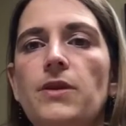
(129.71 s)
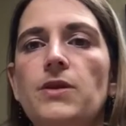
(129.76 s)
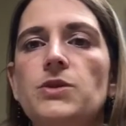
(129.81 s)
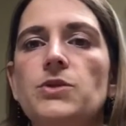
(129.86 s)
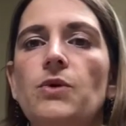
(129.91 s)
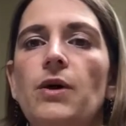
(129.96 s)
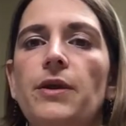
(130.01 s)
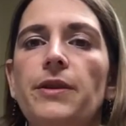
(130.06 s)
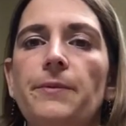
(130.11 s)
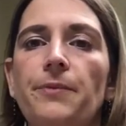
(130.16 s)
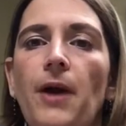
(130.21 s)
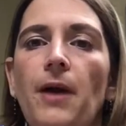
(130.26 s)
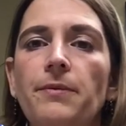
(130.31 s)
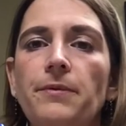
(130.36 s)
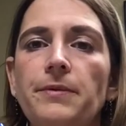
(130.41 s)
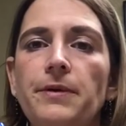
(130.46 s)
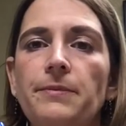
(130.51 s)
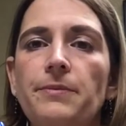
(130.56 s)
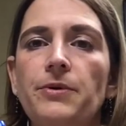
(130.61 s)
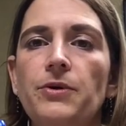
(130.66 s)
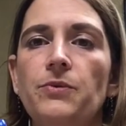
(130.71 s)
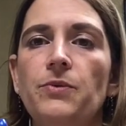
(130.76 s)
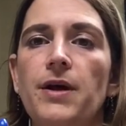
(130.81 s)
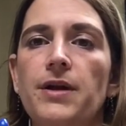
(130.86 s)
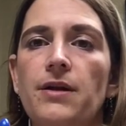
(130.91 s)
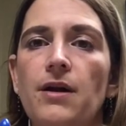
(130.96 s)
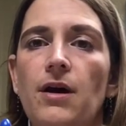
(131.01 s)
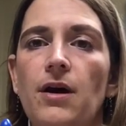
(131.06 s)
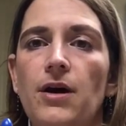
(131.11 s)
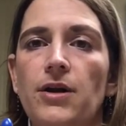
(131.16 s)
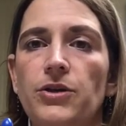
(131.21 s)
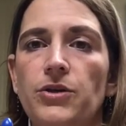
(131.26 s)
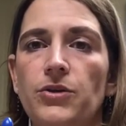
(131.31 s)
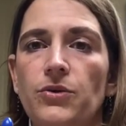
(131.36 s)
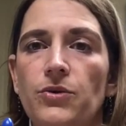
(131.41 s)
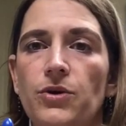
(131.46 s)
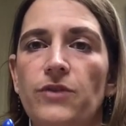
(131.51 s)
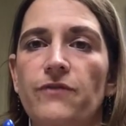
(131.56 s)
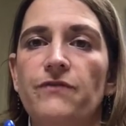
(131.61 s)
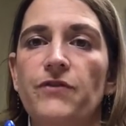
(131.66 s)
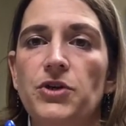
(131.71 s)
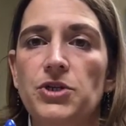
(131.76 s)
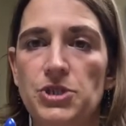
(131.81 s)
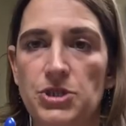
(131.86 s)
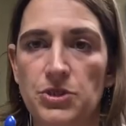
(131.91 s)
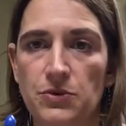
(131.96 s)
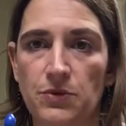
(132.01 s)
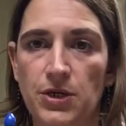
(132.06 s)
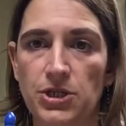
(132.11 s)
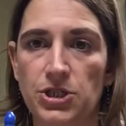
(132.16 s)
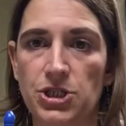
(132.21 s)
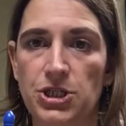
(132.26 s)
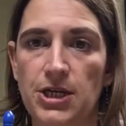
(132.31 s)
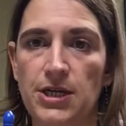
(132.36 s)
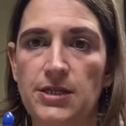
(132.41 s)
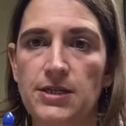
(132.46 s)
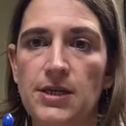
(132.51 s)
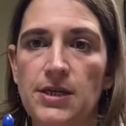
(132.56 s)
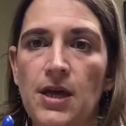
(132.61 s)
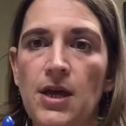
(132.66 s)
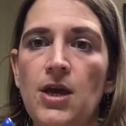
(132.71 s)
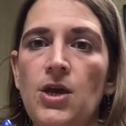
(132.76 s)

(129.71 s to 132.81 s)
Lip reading: So on the problem number 1 on your first worksheet,